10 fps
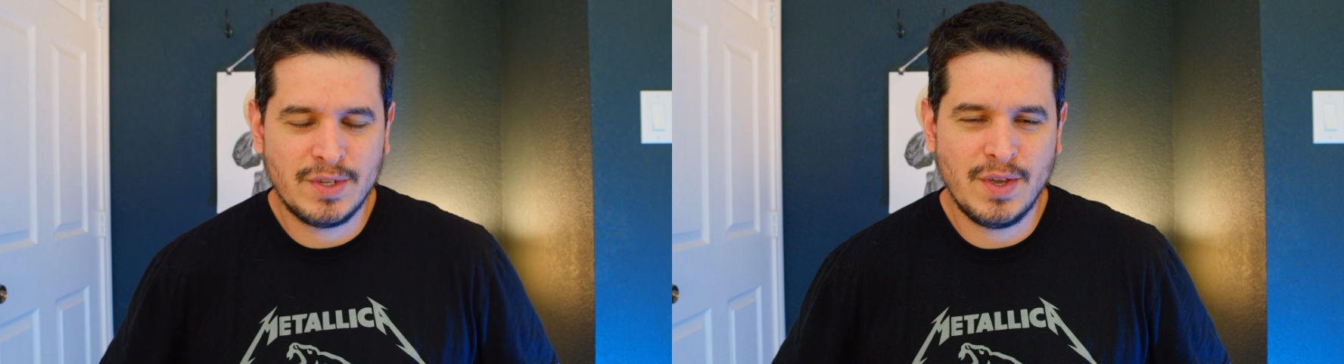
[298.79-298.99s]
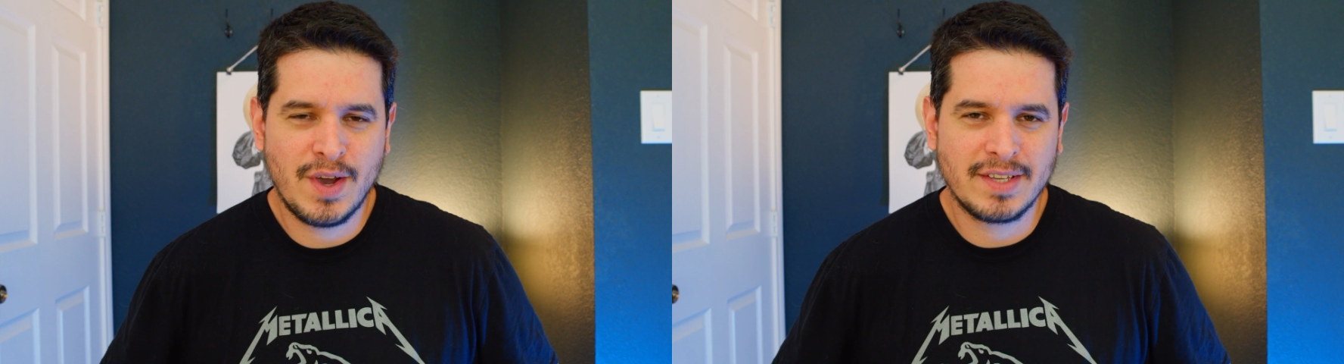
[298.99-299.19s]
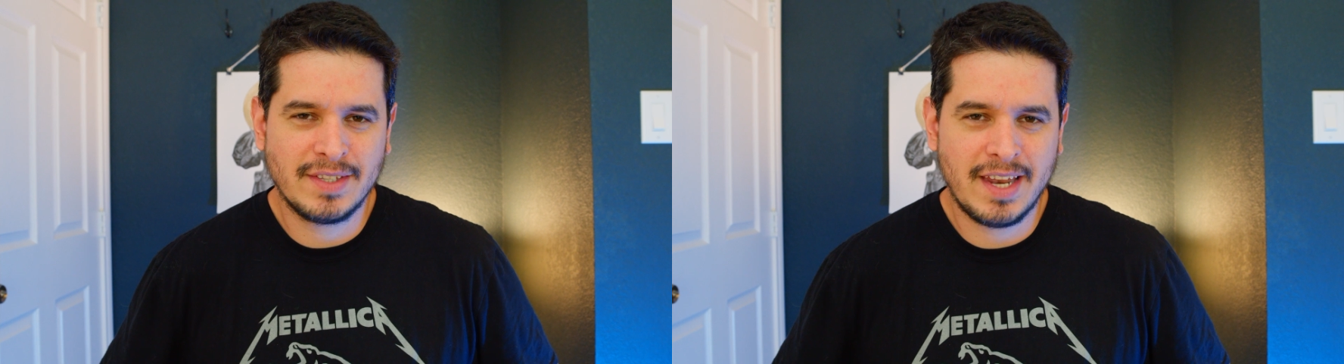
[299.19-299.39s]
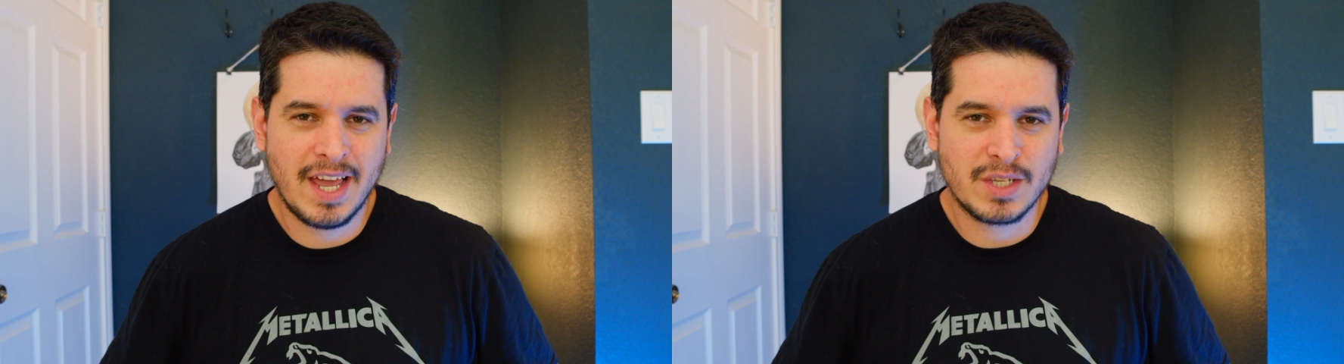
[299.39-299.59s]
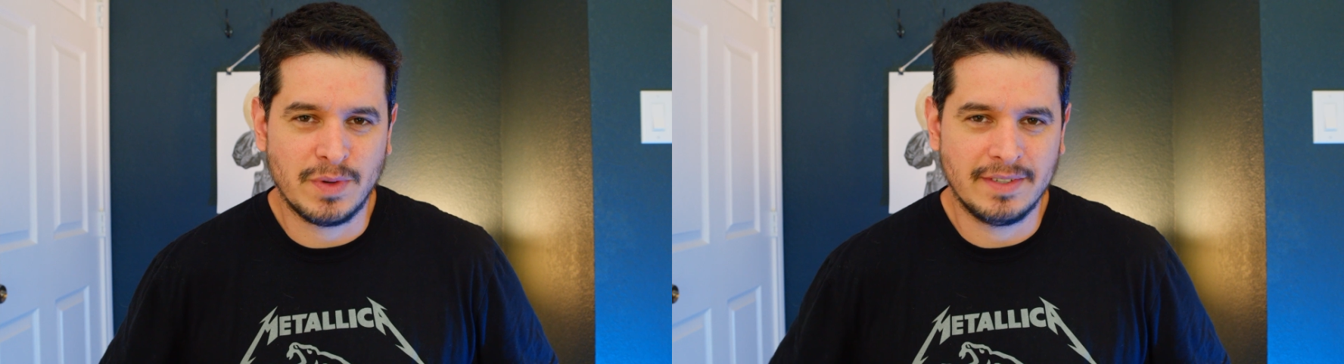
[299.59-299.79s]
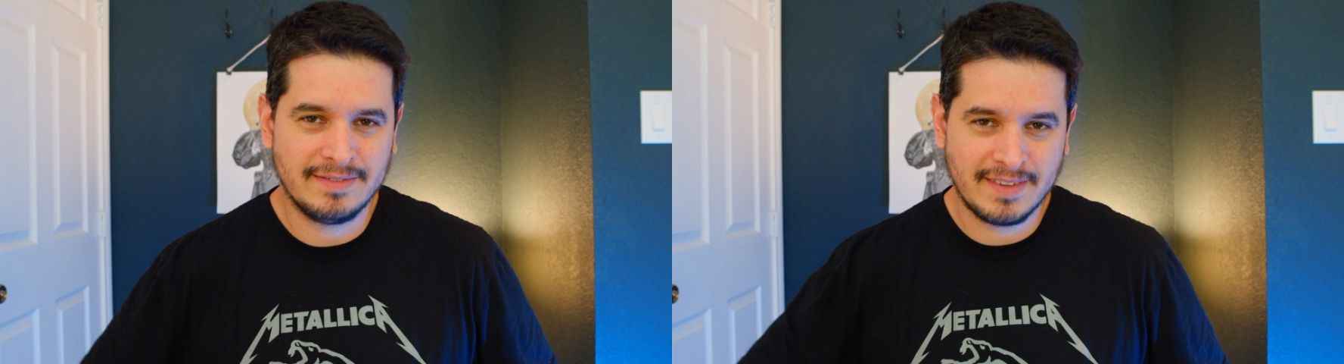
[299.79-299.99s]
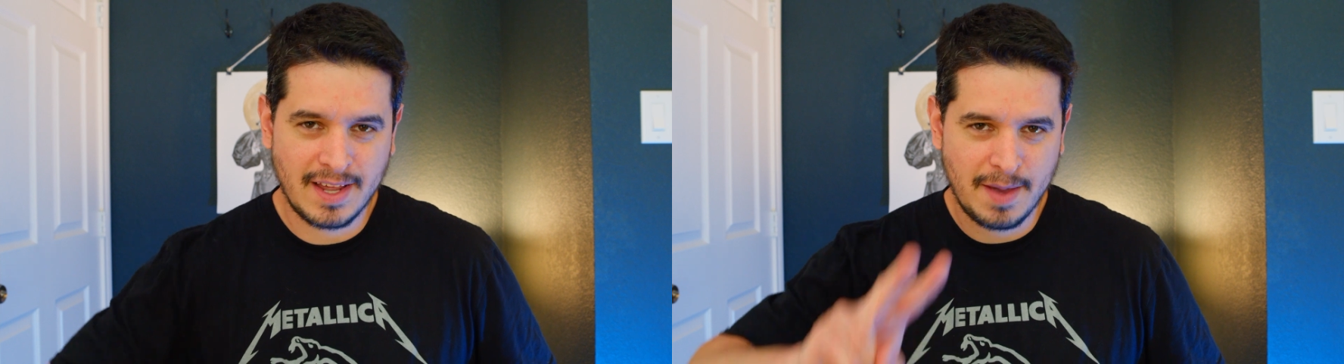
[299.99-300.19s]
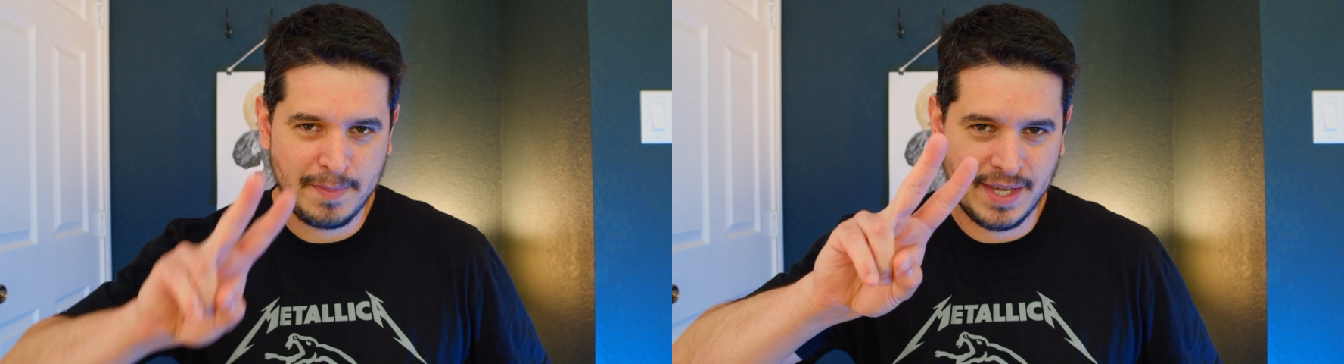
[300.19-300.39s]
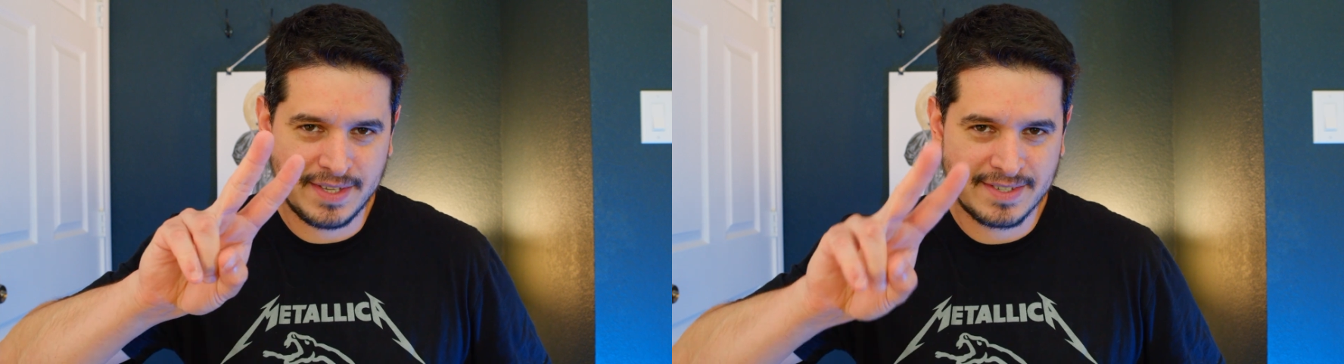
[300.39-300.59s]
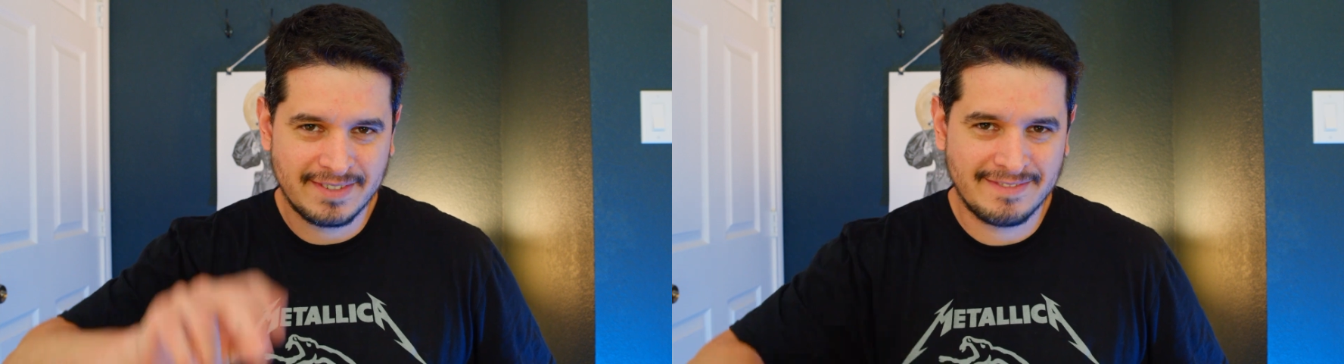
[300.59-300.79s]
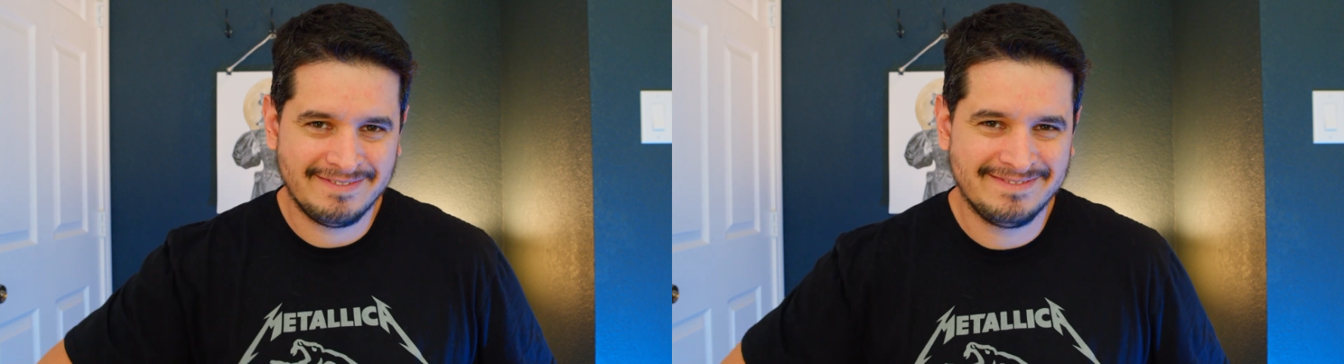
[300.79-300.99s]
See you guys on the next one. Peace.